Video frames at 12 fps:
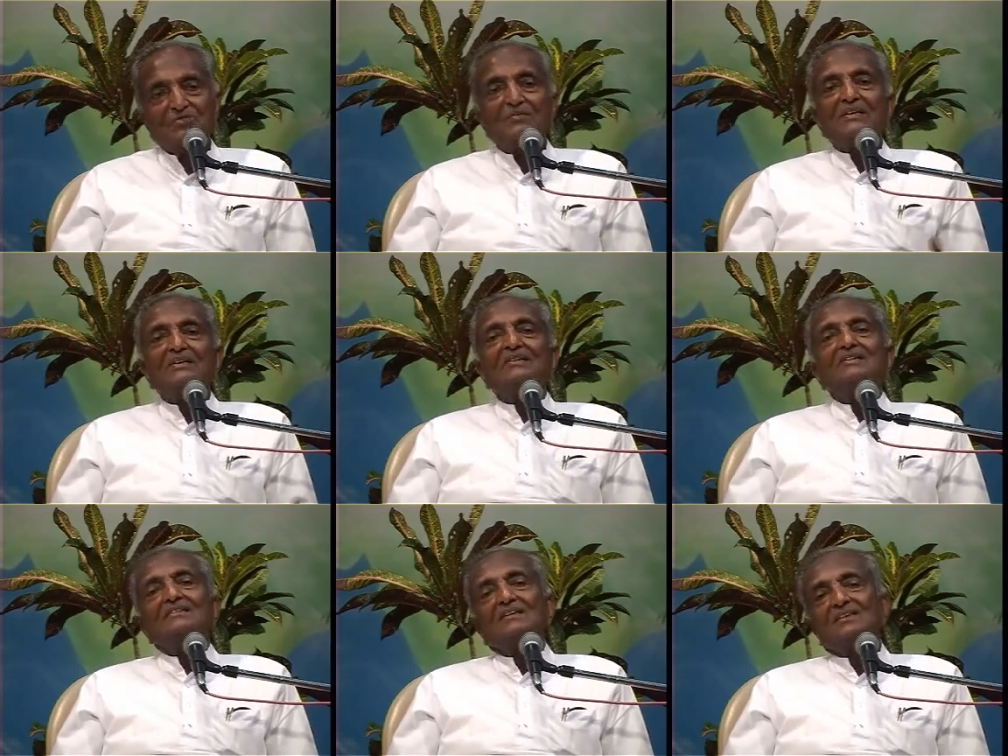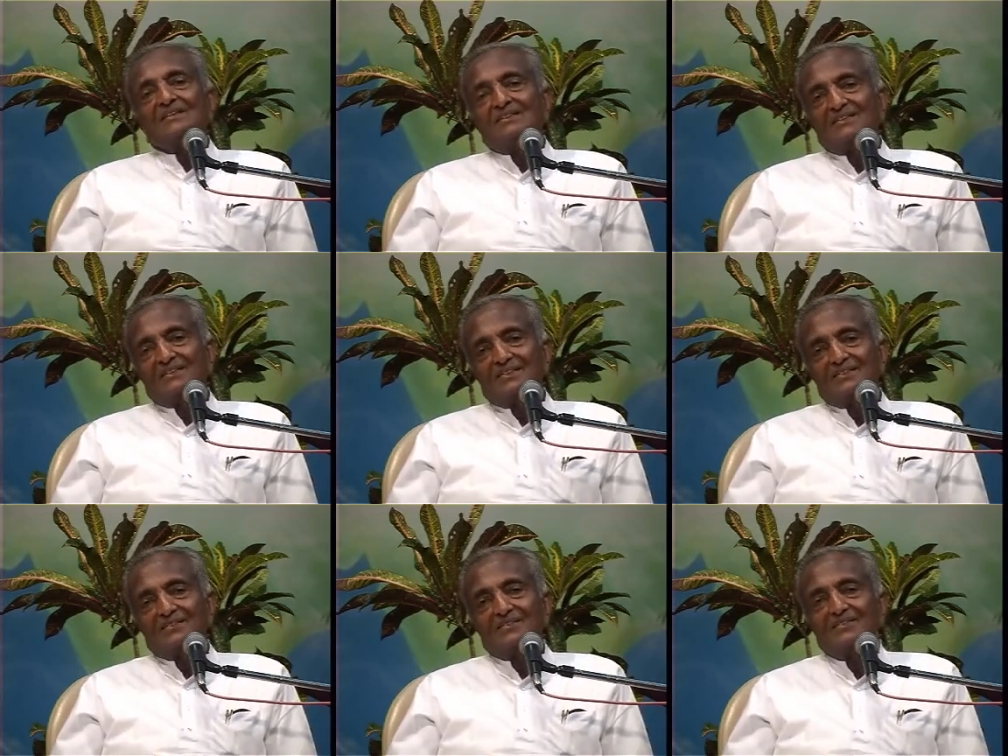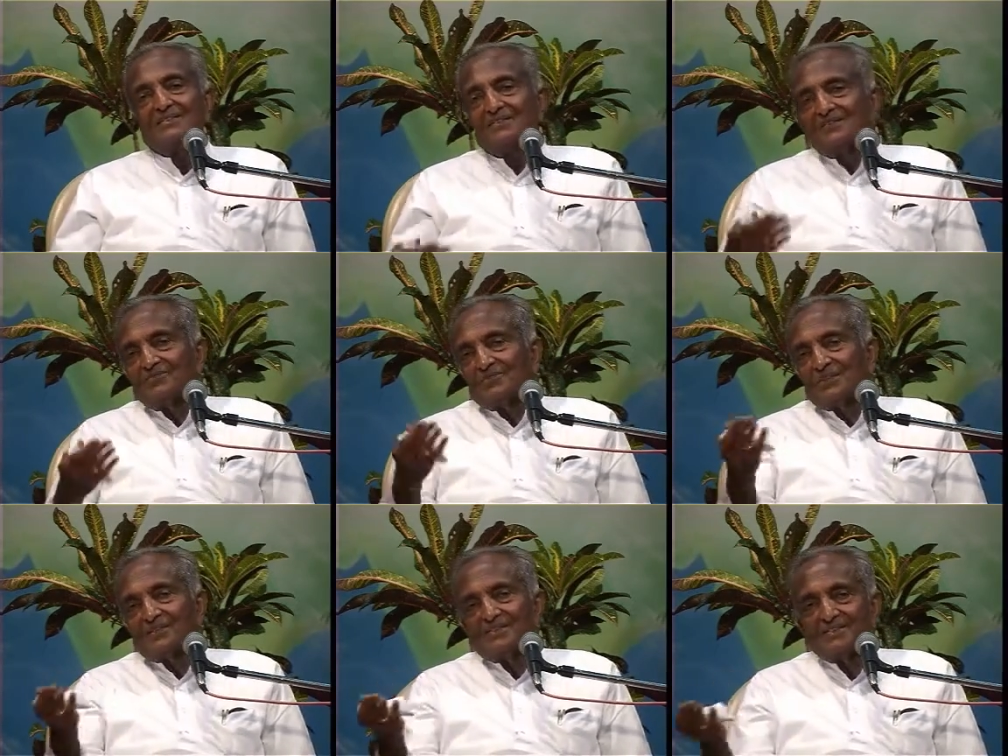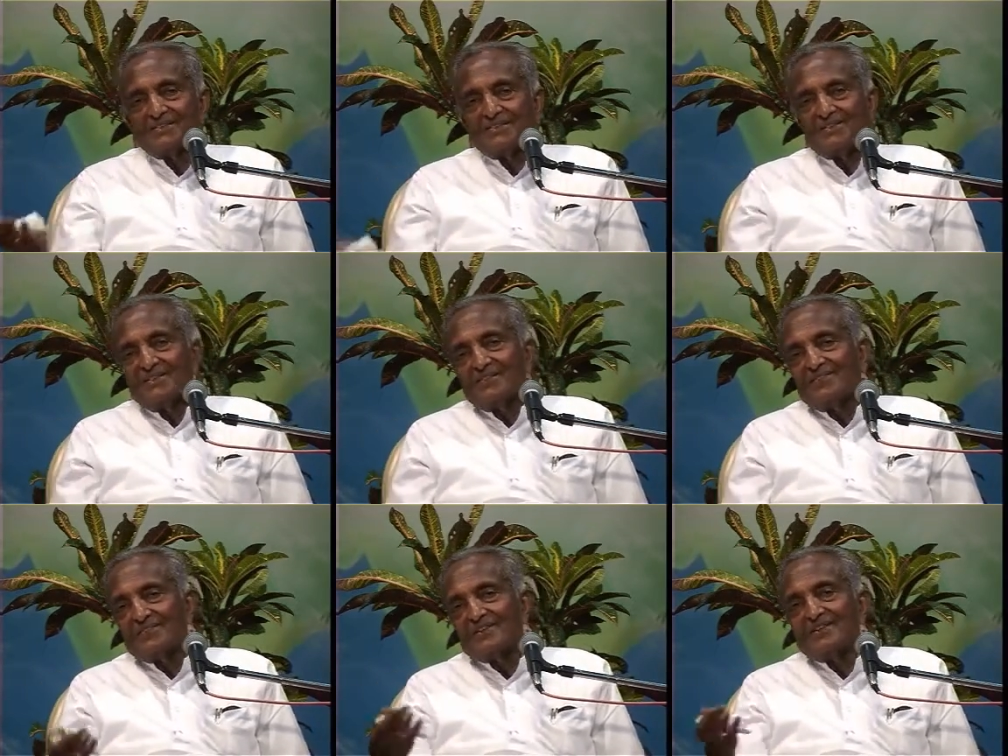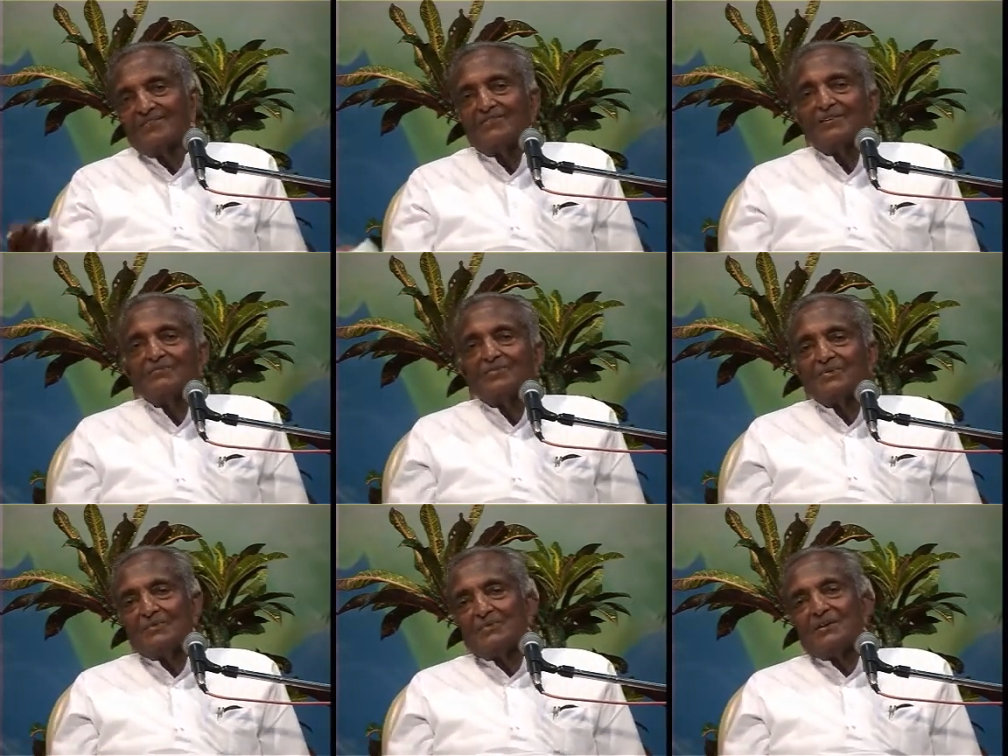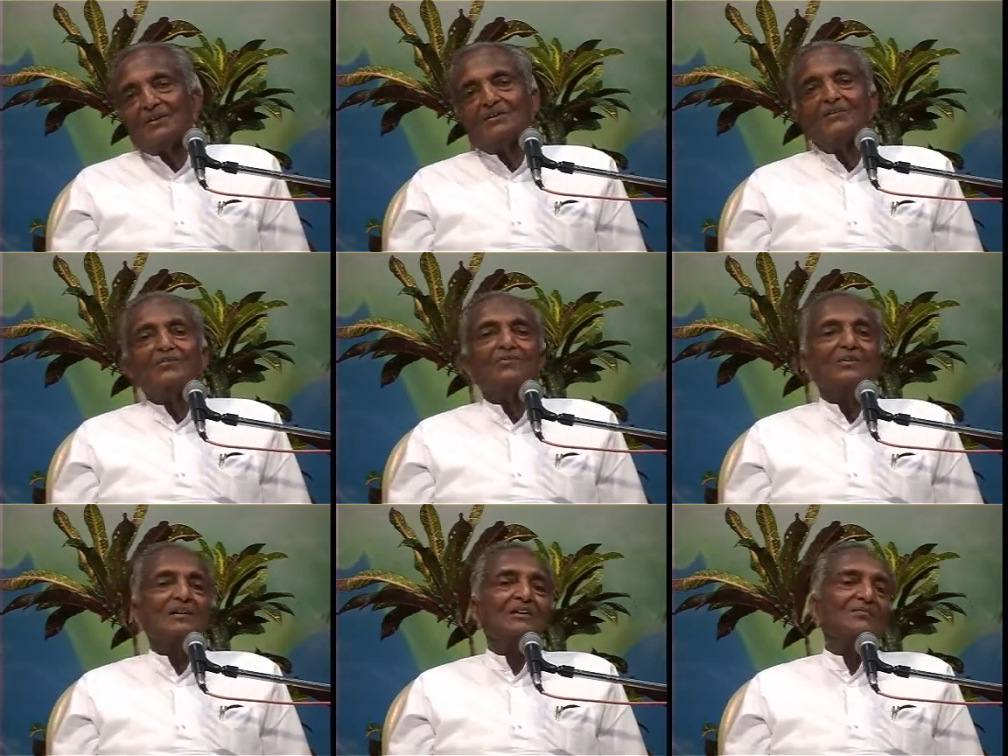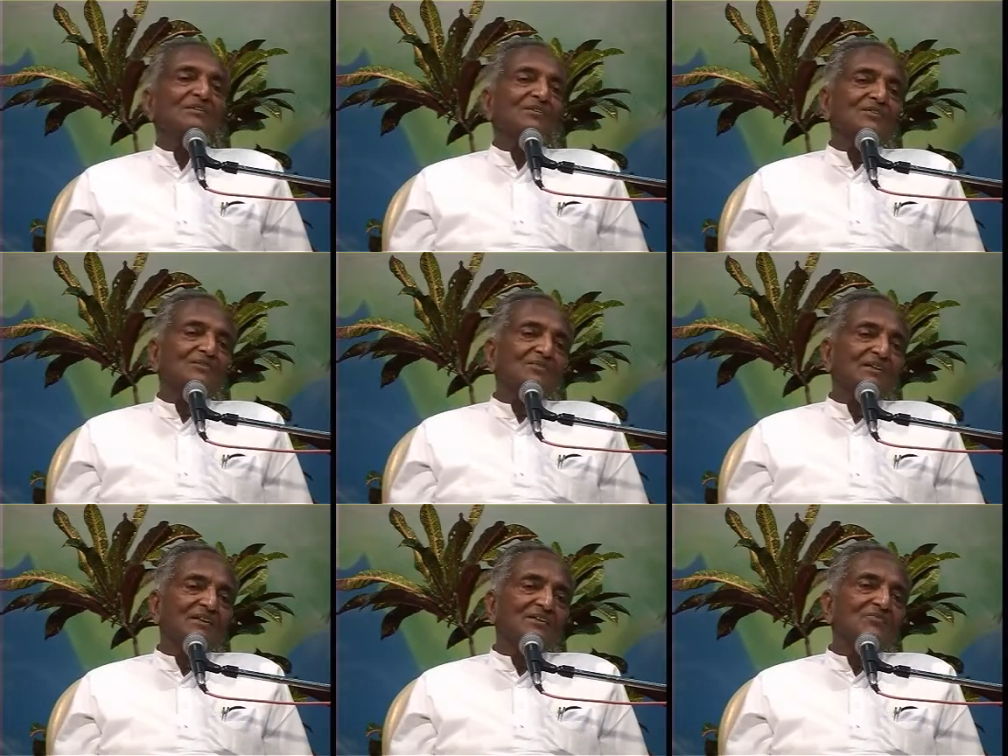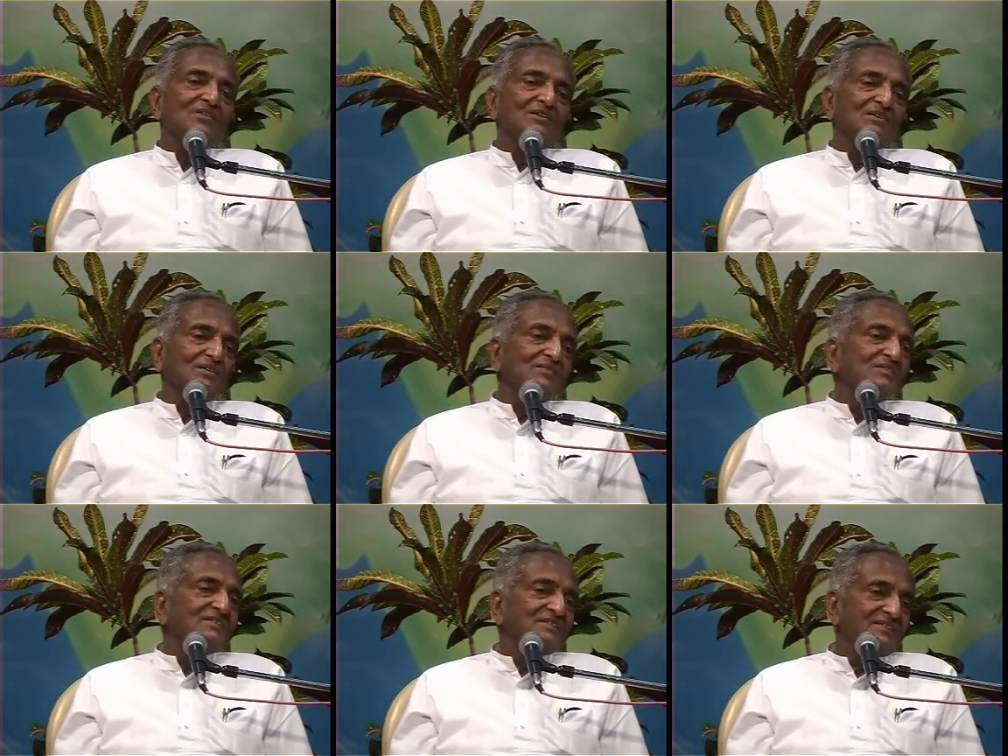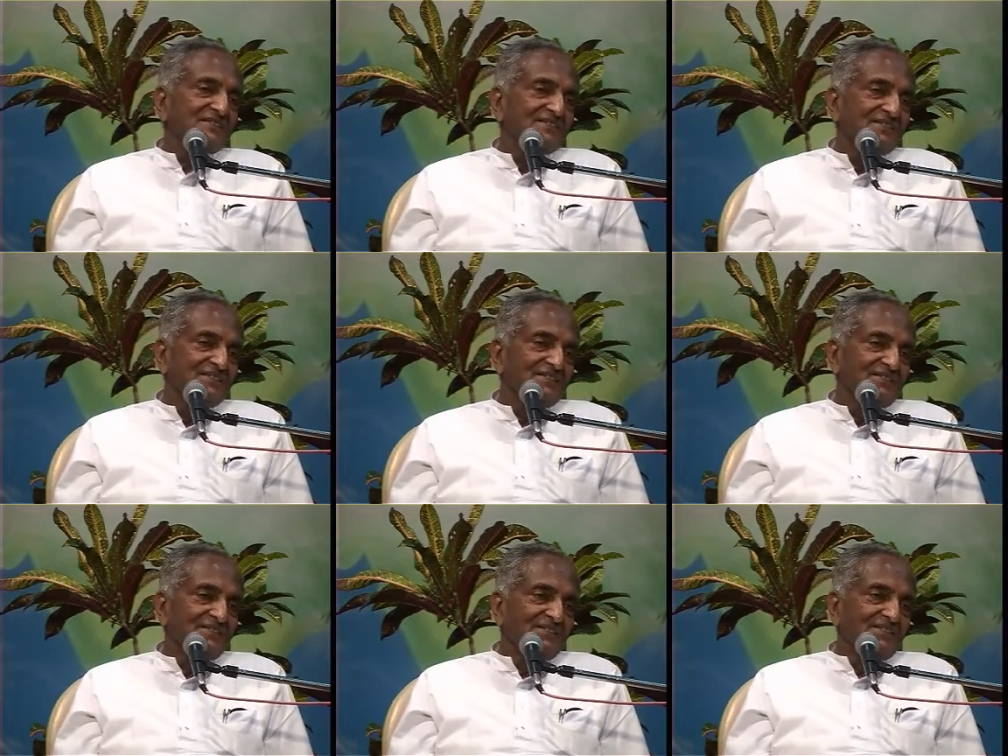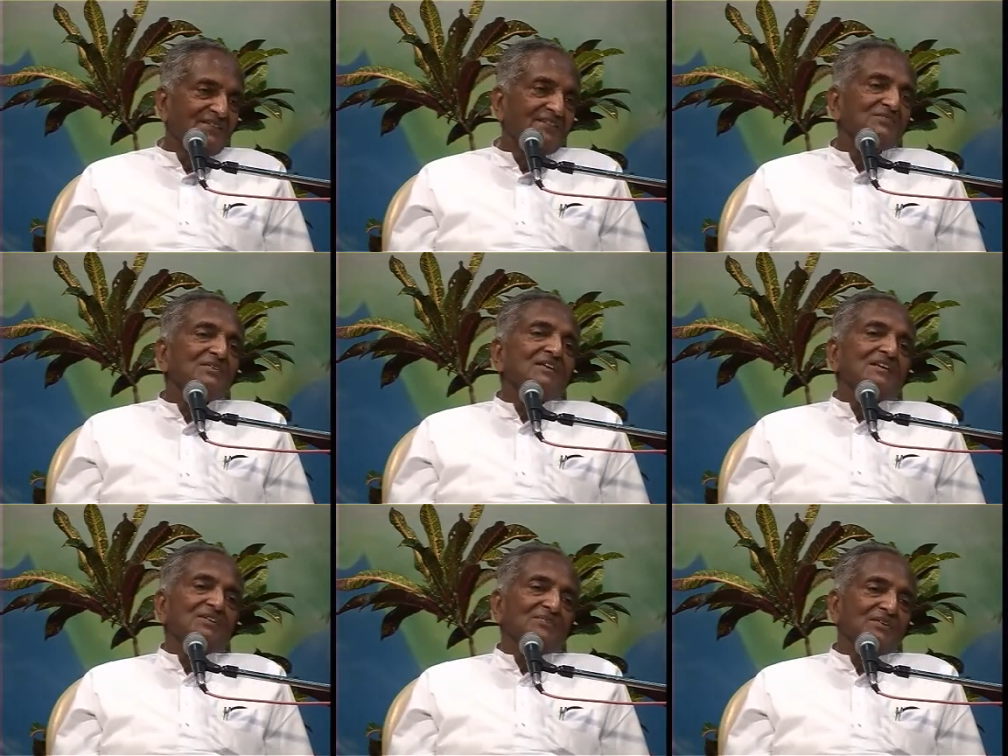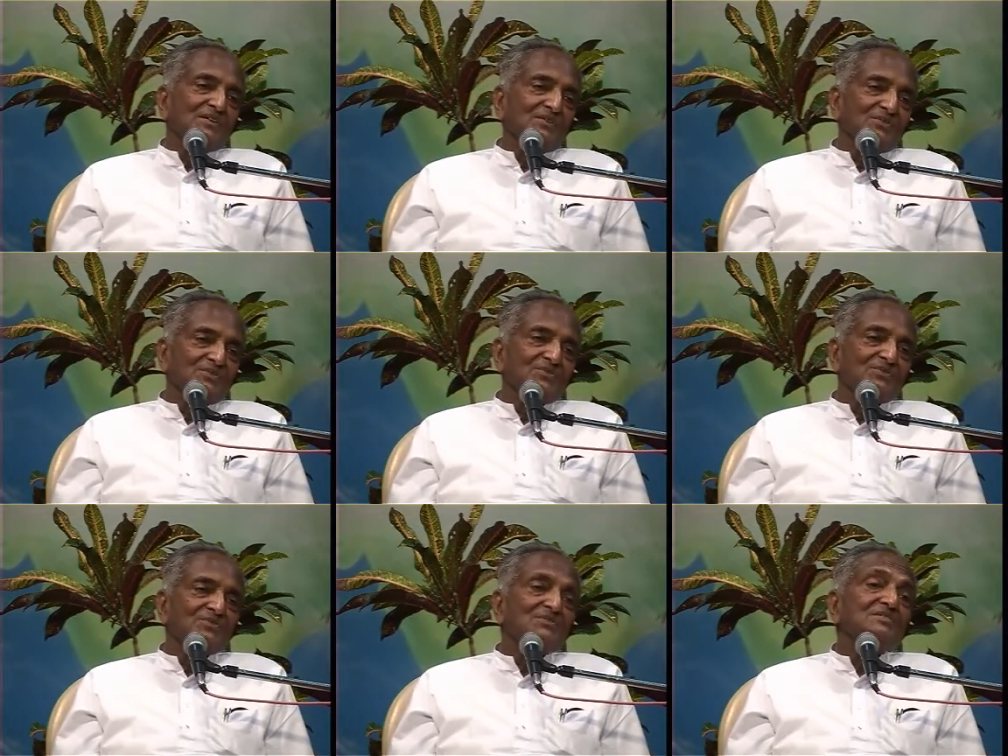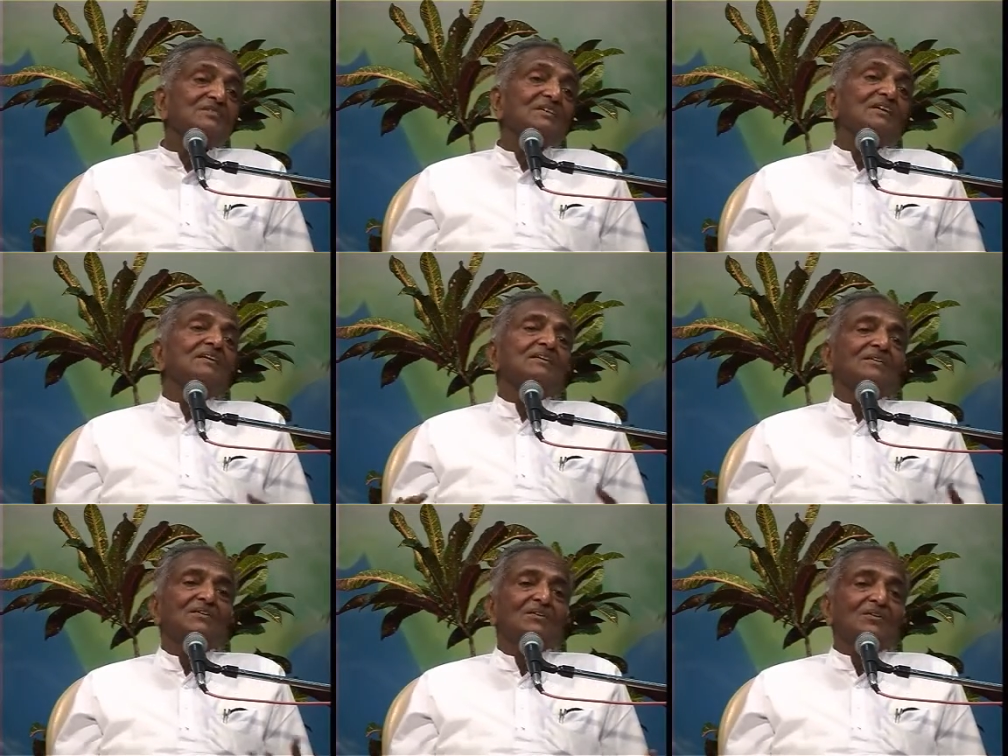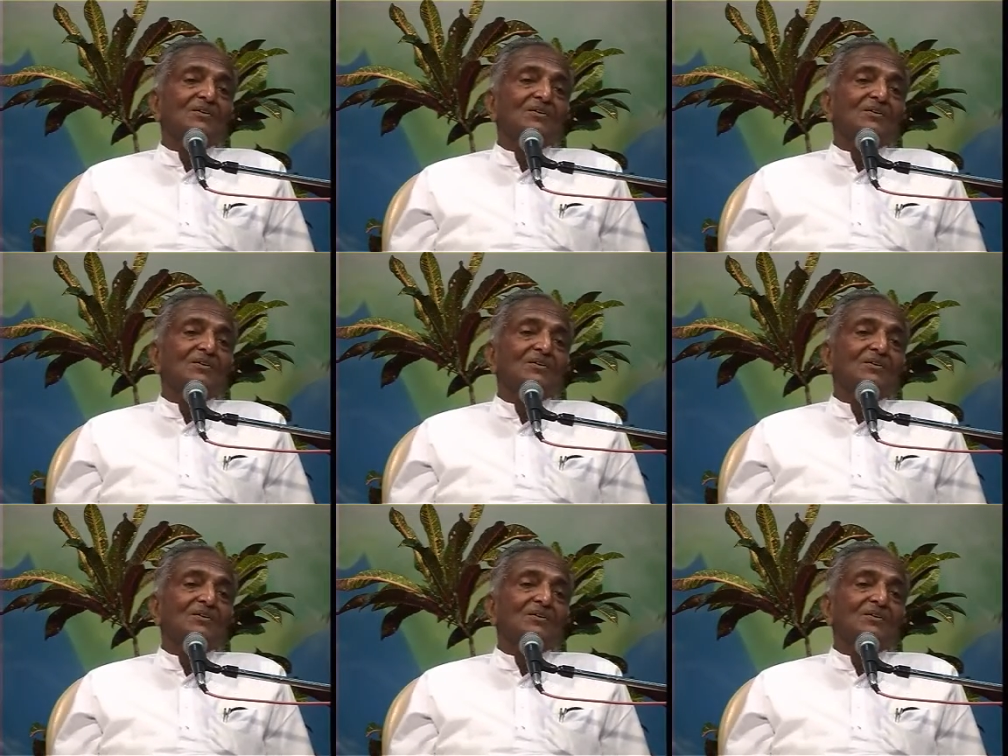So many things are there, but within one period of one hour or one and quarter hours, it's very difficult to share